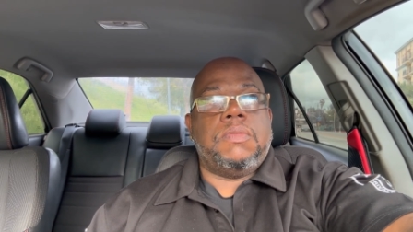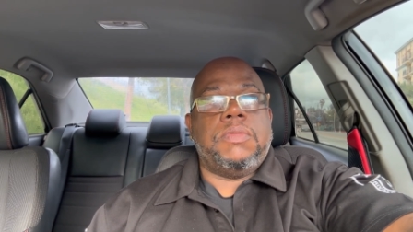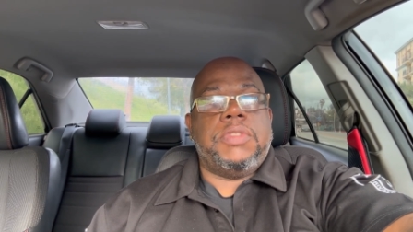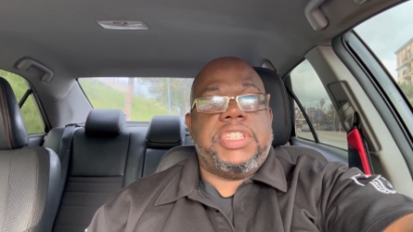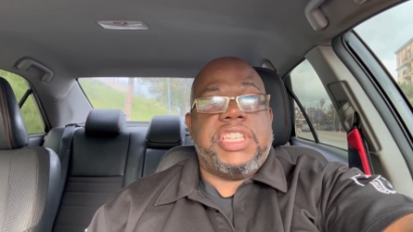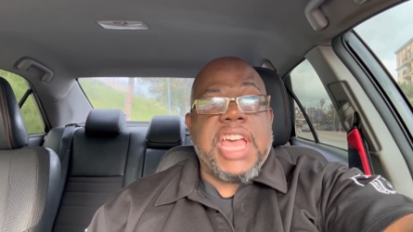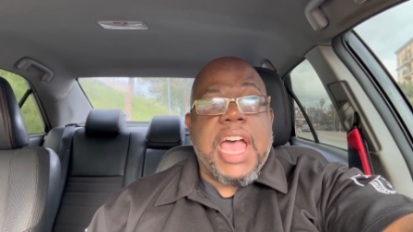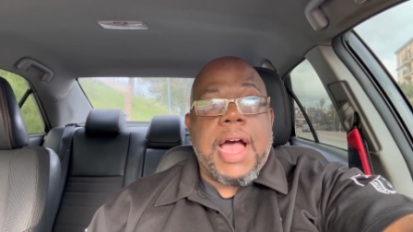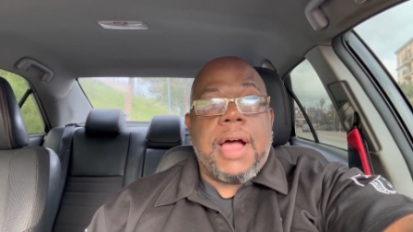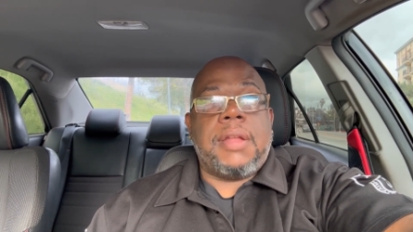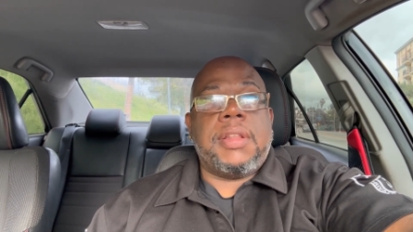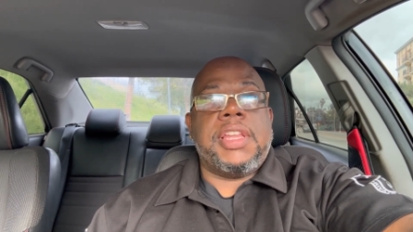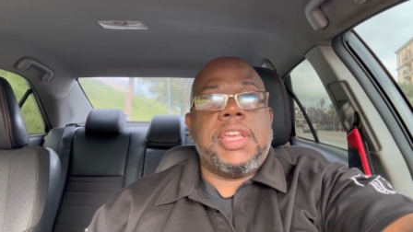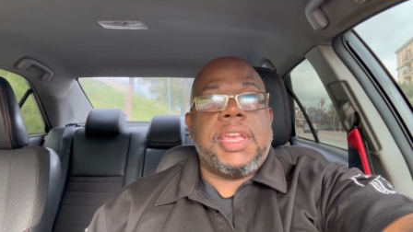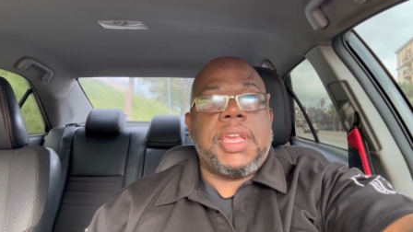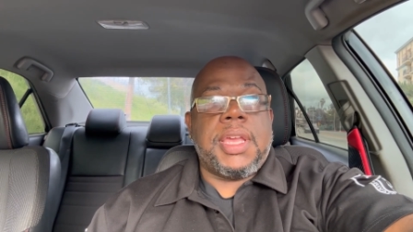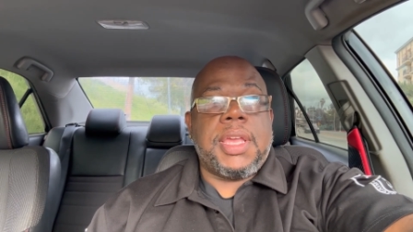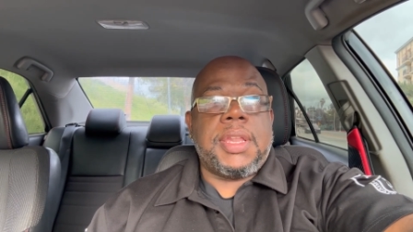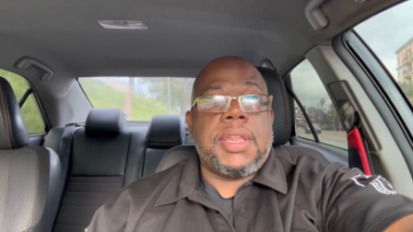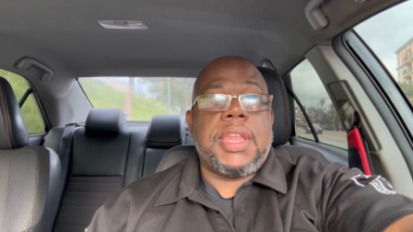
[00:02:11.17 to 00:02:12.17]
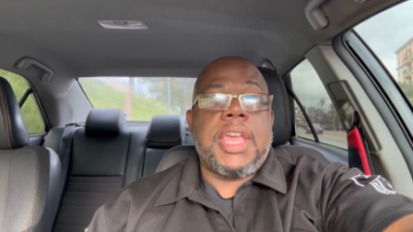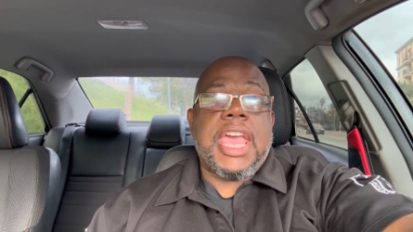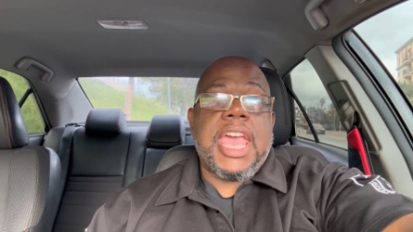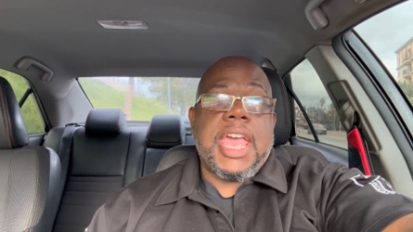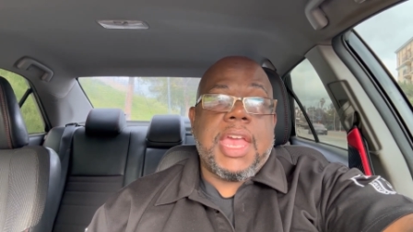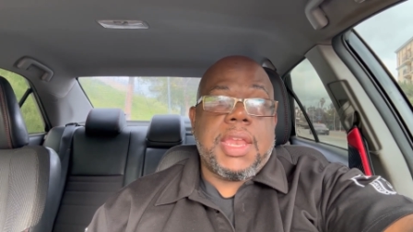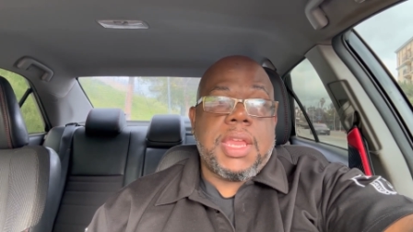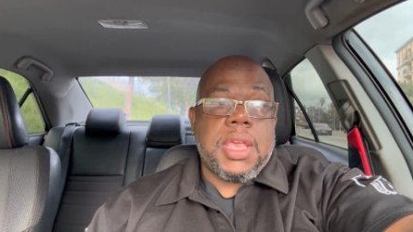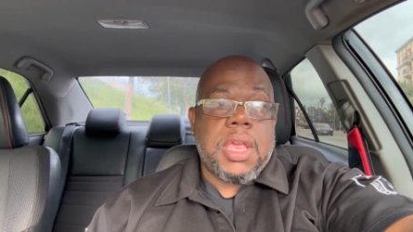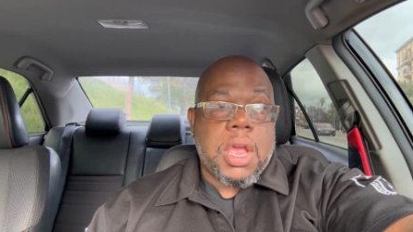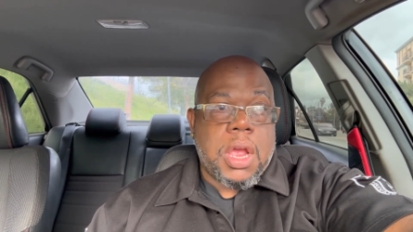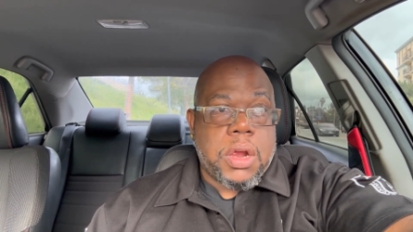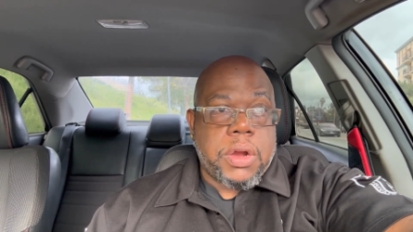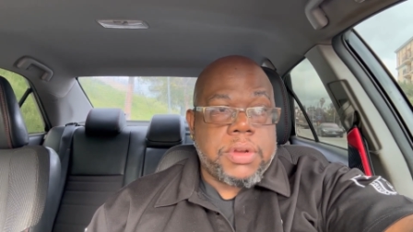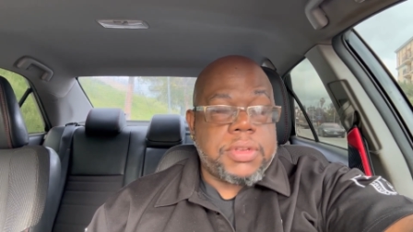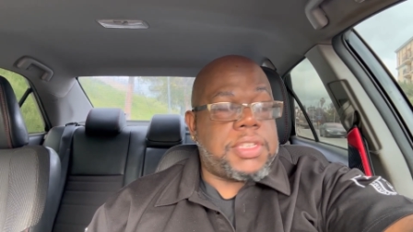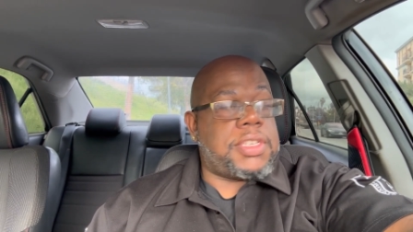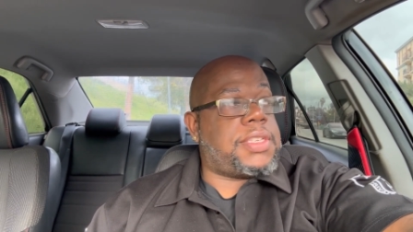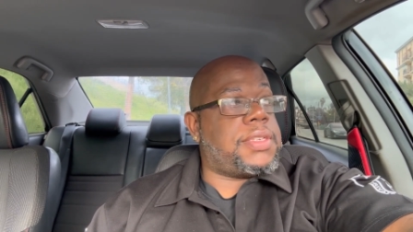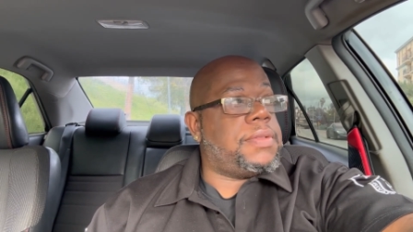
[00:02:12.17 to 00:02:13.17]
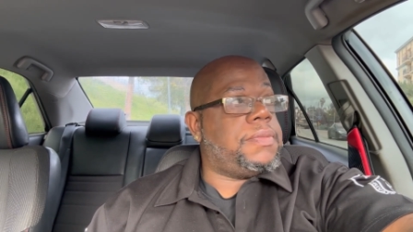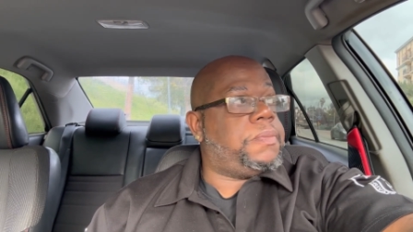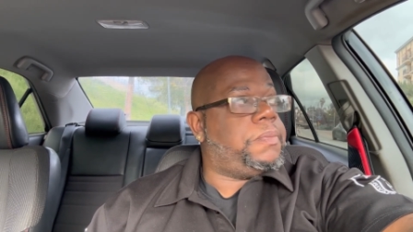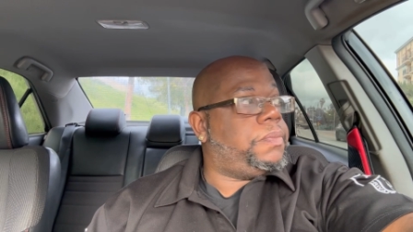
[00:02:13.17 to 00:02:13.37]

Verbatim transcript: dial in 80 hertz